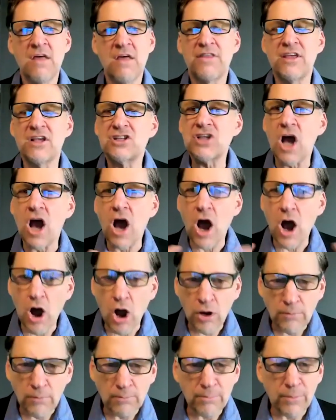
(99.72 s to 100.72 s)
this
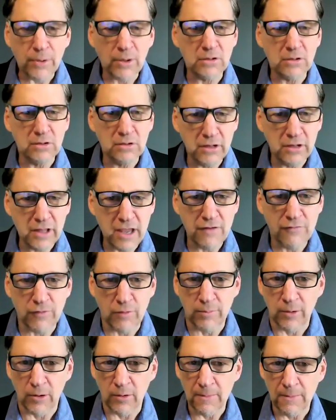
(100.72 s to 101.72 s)

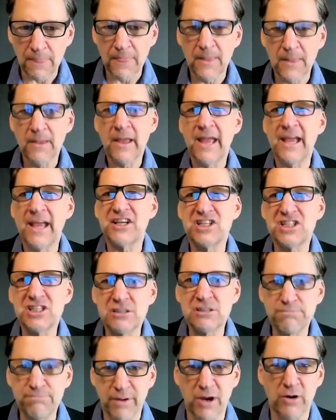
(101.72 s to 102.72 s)
unbelievable
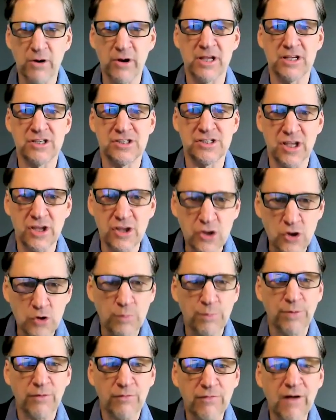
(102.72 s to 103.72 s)
experience that you
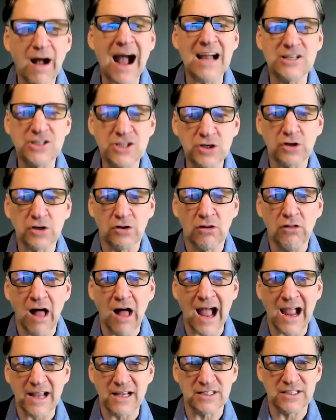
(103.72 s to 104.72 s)
provide your
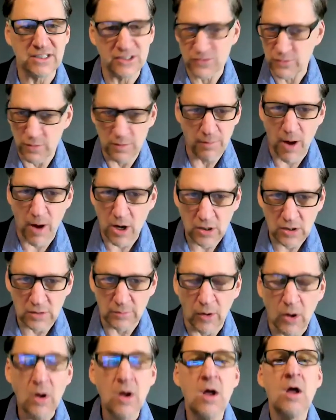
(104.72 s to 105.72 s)
clients is
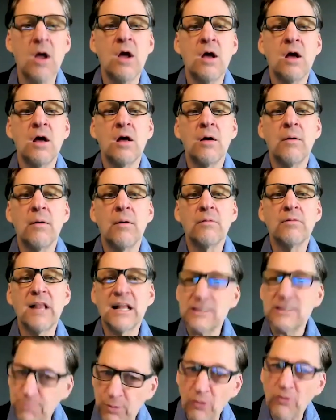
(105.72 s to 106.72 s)
remarkable.
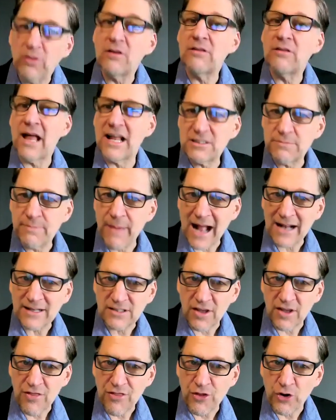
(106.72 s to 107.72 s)
Let's pull the lens
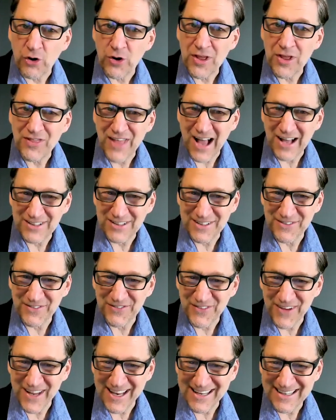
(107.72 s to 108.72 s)
back to 30,000
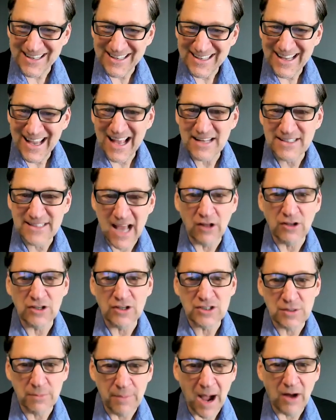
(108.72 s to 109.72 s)
feet and tell
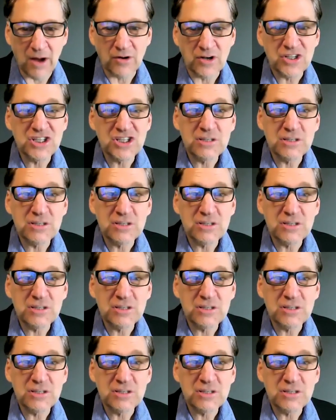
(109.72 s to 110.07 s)
us about